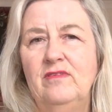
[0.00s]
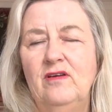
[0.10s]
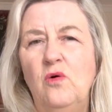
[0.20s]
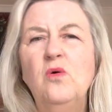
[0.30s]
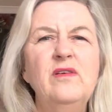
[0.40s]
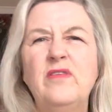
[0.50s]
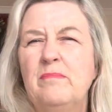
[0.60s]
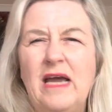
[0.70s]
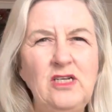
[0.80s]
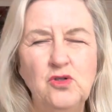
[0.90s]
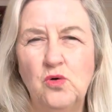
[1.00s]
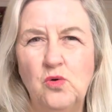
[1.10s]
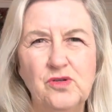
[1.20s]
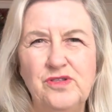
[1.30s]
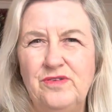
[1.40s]
all of the main
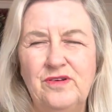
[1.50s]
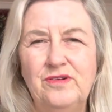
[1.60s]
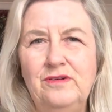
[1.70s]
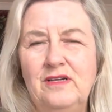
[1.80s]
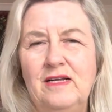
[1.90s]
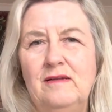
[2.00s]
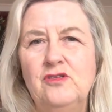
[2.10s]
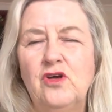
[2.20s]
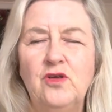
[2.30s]
drawers, you know, so